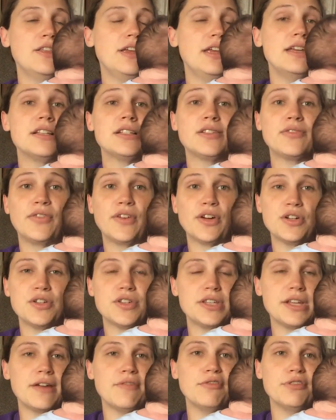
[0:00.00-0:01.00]
His
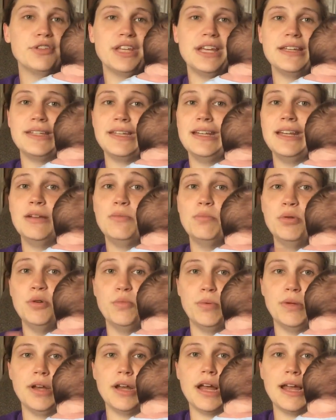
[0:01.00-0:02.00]
first several days he did
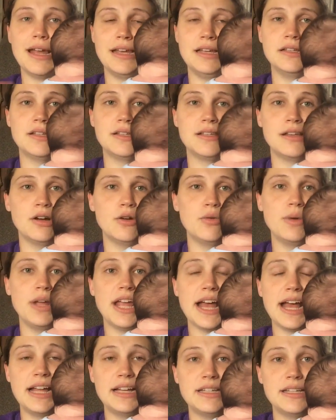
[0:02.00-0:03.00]
poop at night, so we
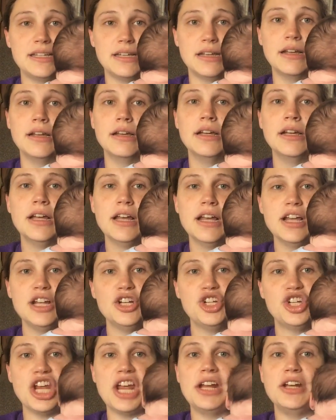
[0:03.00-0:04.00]
had to
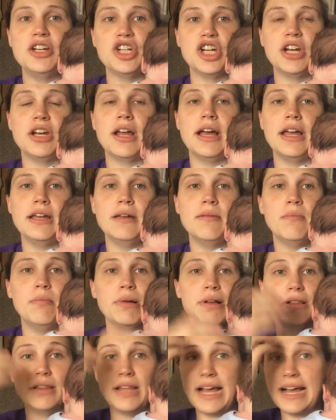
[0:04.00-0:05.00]
change at night.
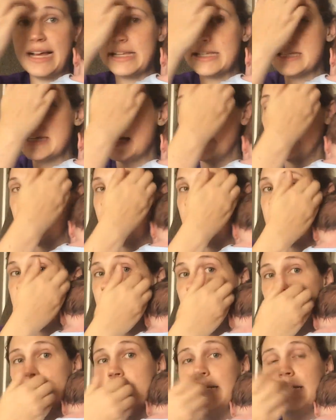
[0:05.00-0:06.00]
But last night he
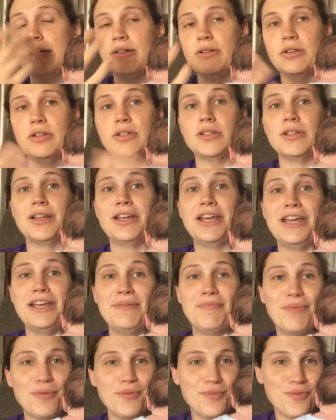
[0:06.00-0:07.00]
didn't.
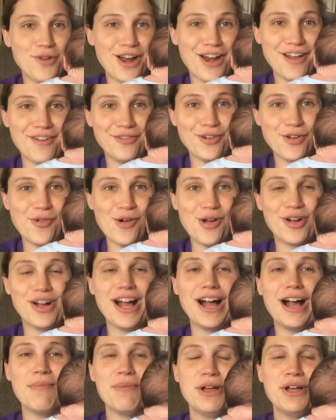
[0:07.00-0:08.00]
He pooped right after he woke
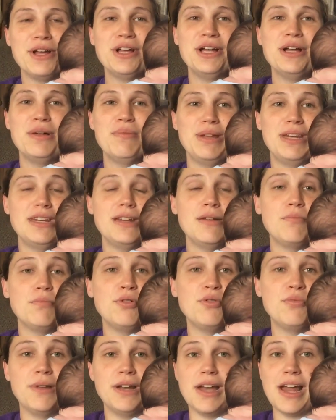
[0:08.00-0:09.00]
up, but he didn't
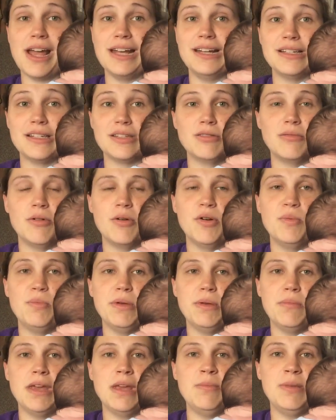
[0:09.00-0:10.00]
poop at night, so I'm
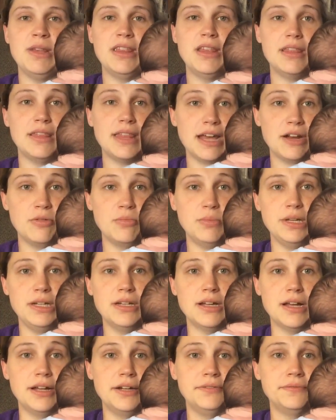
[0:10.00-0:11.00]
hoping maybe that'll be
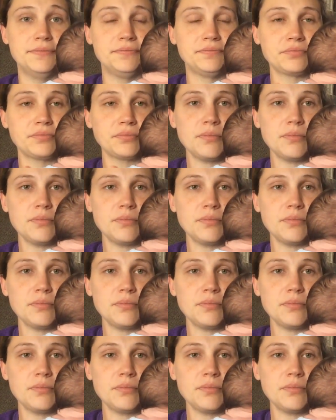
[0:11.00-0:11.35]
done.